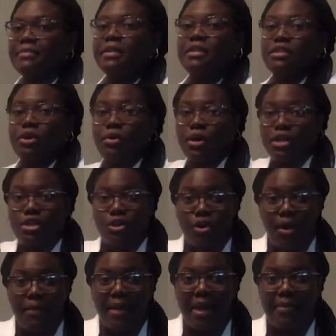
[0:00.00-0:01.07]
So on
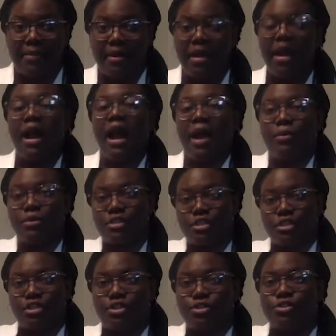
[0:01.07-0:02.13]
your paper, I want you
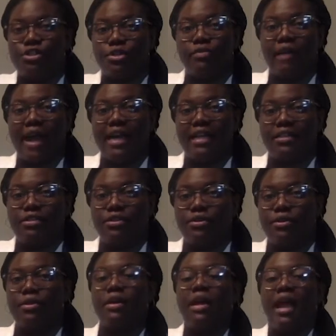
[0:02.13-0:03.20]
to use your writing
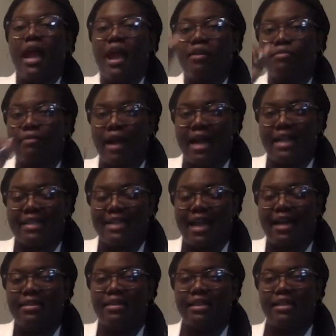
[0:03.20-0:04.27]
tool and write
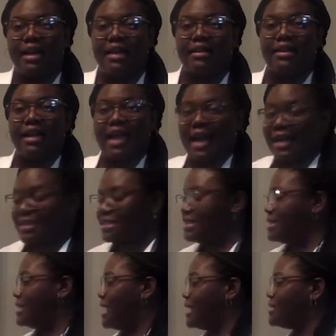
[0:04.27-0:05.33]
down the letter S
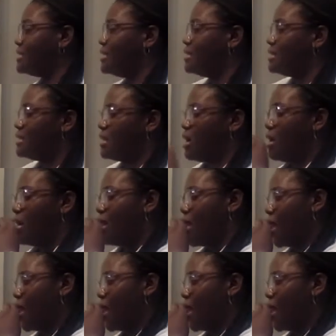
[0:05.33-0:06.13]
next to salt.